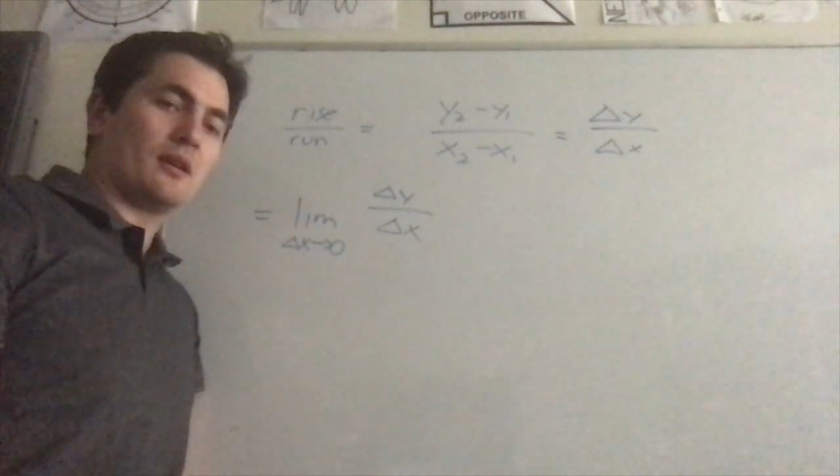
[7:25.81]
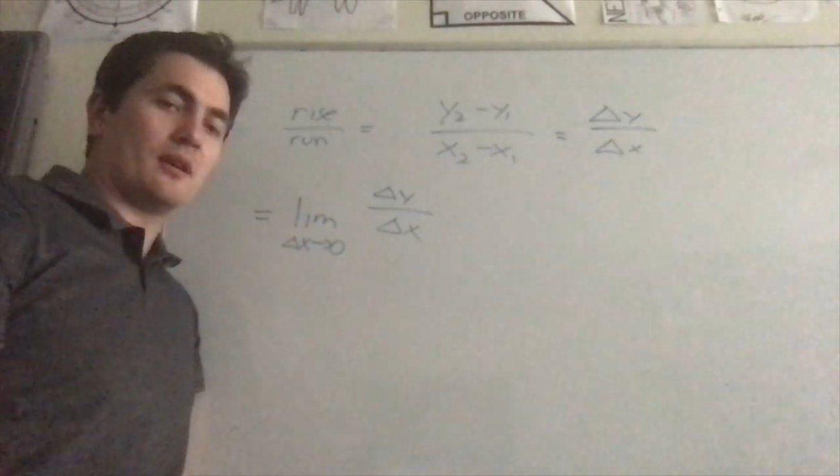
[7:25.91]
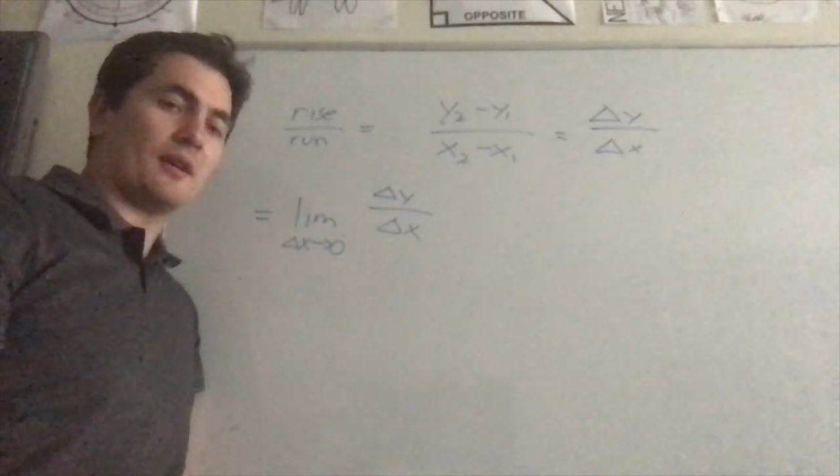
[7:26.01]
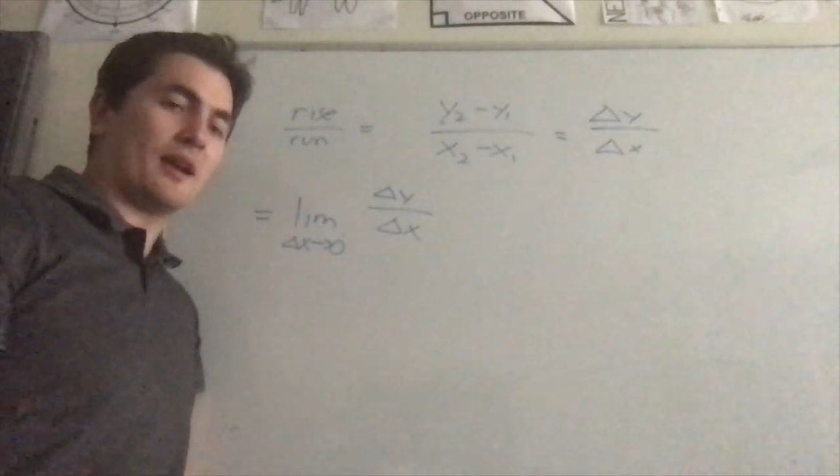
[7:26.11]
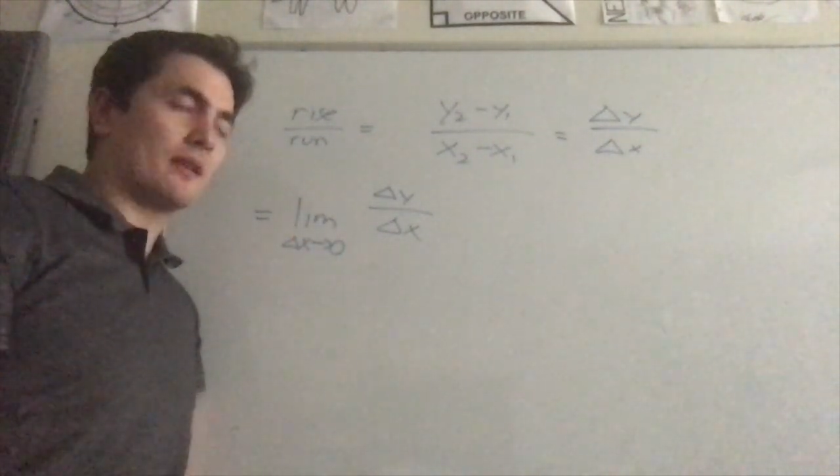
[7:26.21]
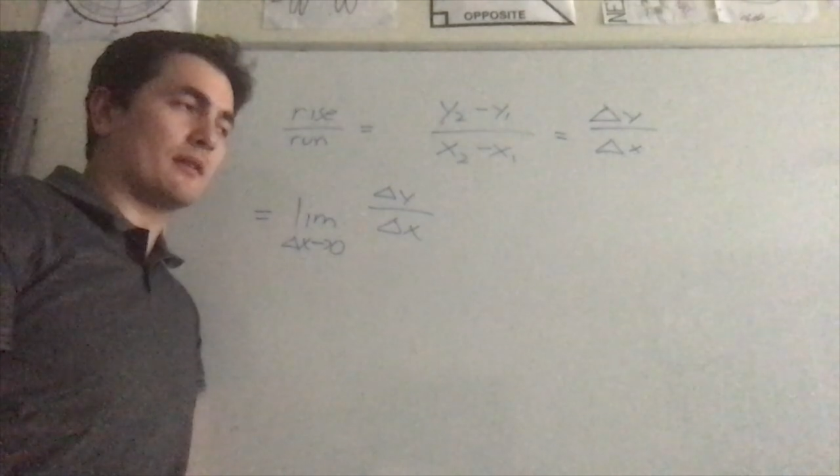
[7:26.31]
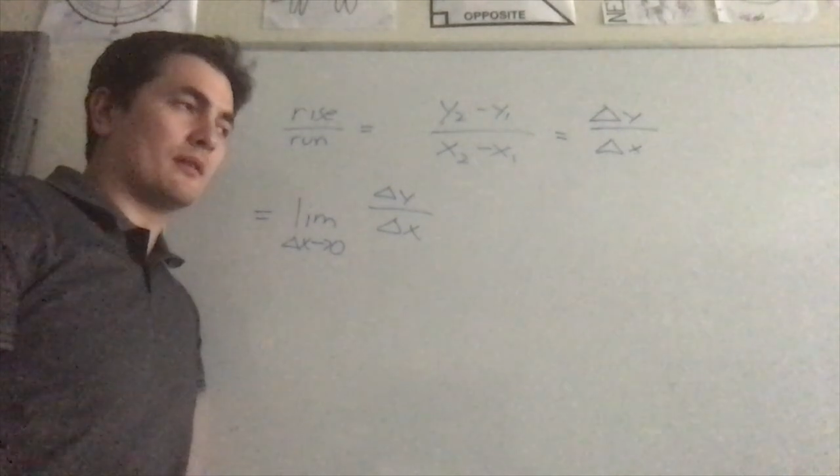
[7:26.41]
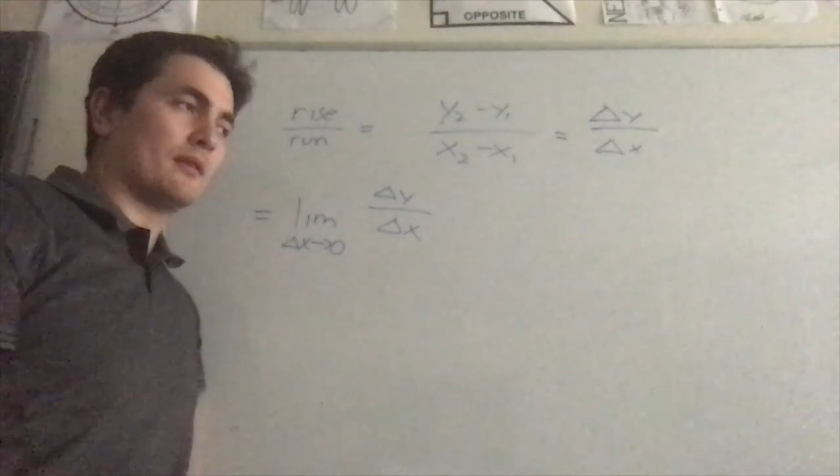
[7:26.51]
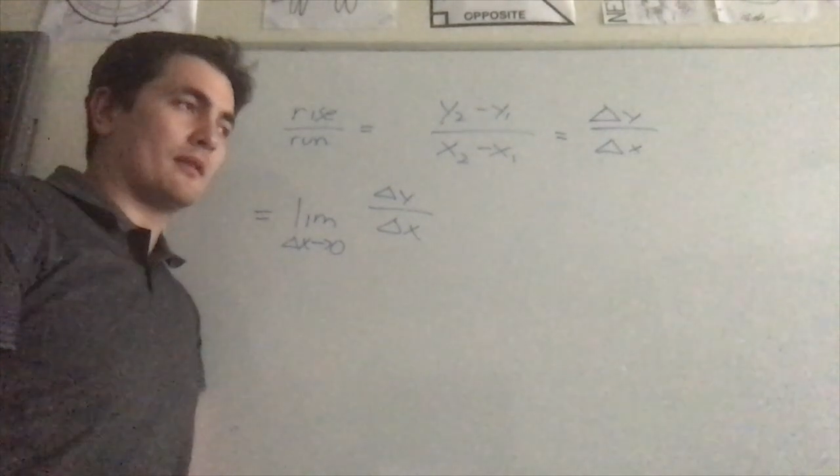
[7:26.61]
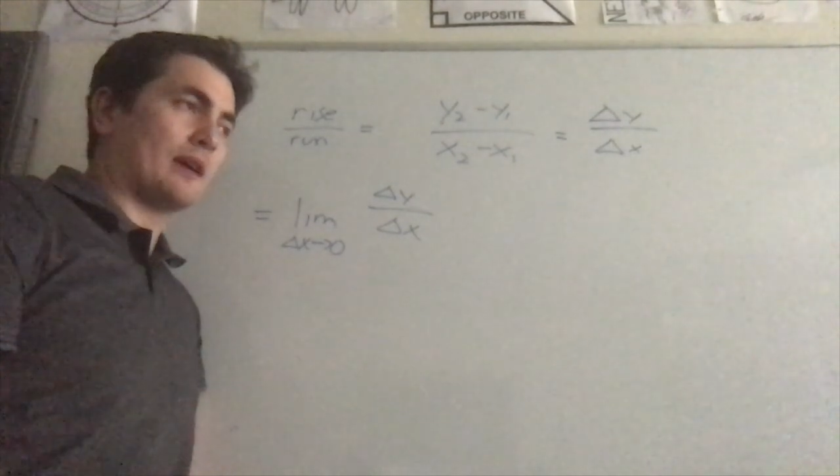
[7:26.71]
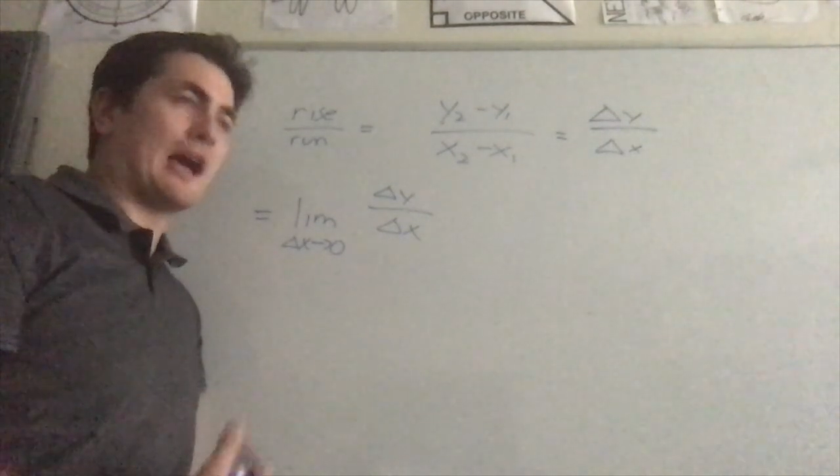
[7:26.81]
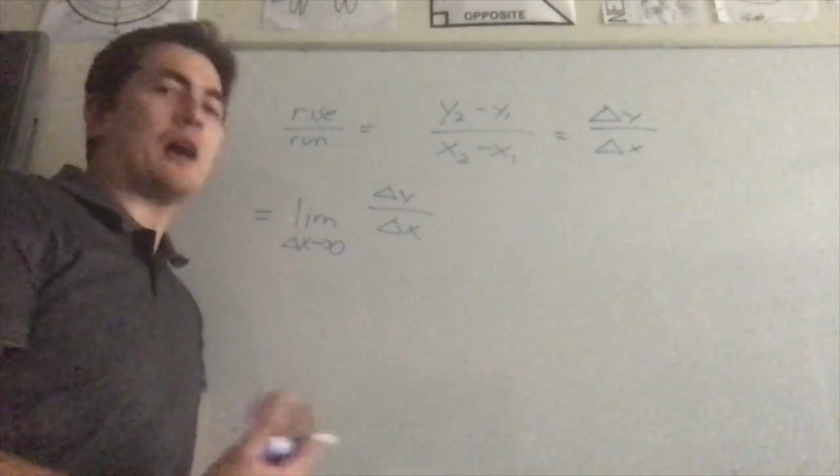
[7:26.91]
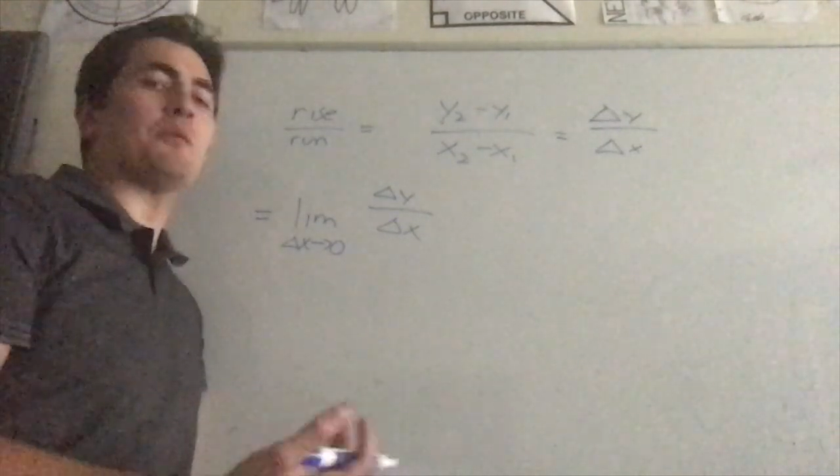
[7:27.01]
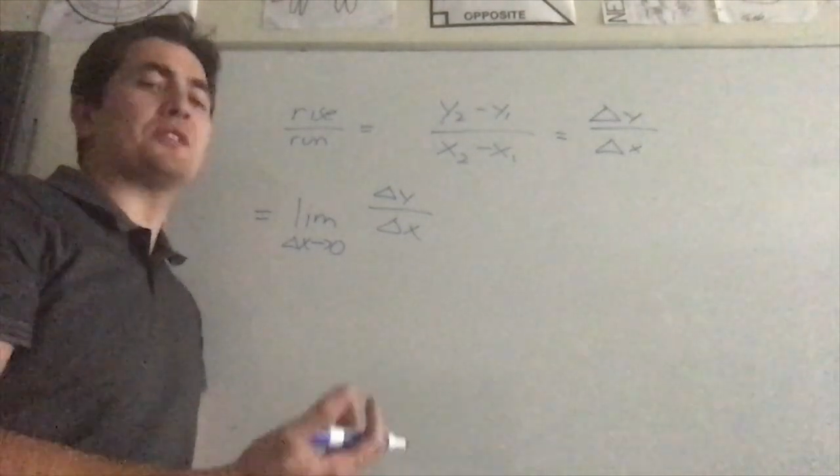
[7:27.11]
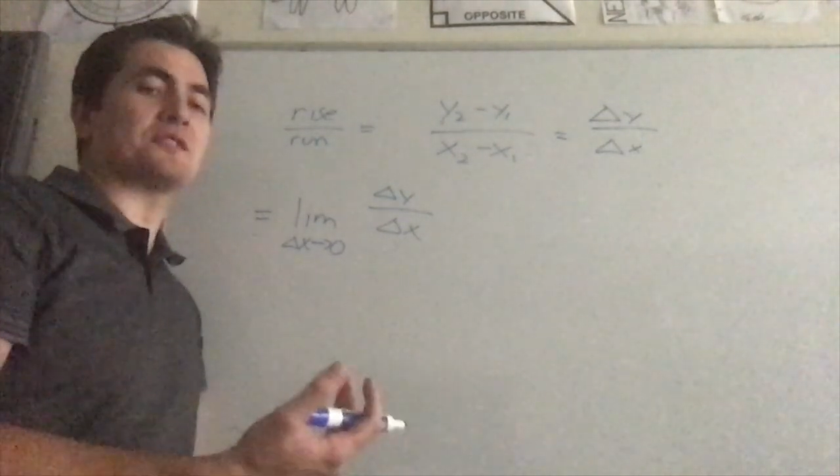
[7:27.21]
All right,
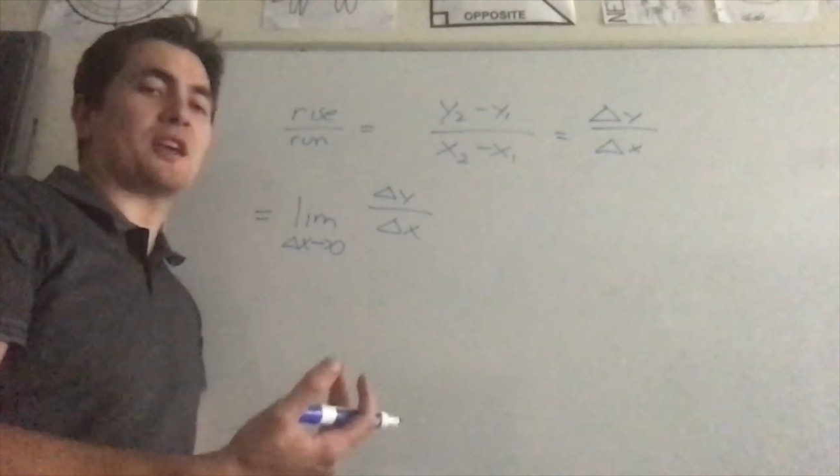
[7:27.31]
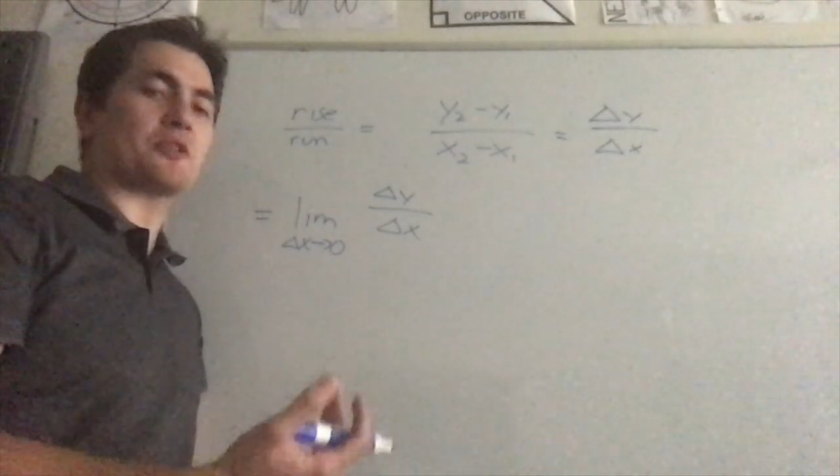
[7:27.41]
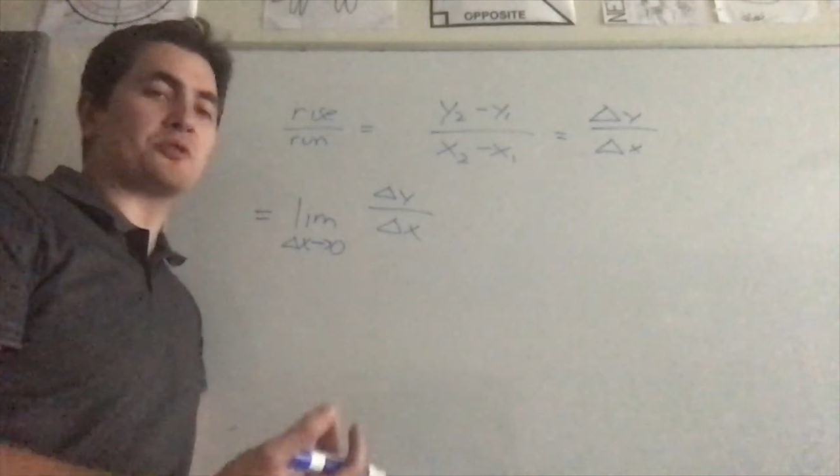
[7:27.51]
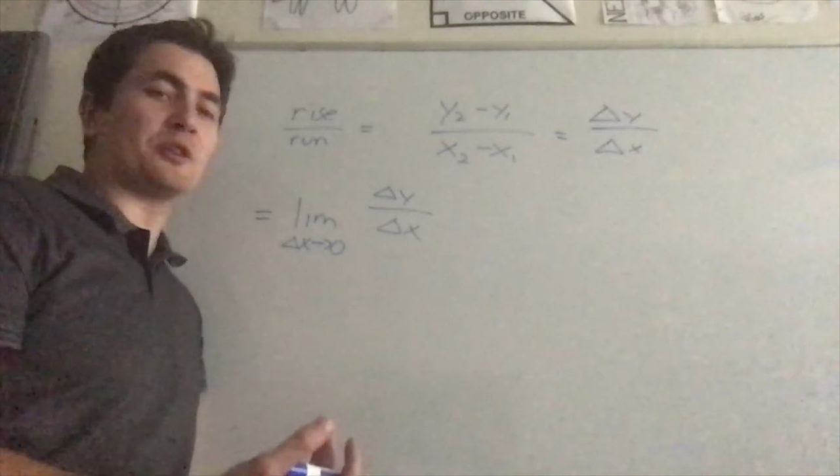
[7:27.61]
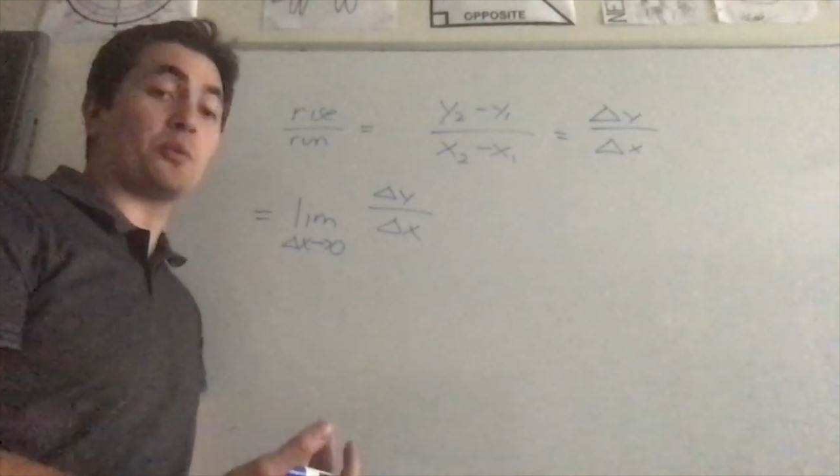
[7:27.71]
how would this actually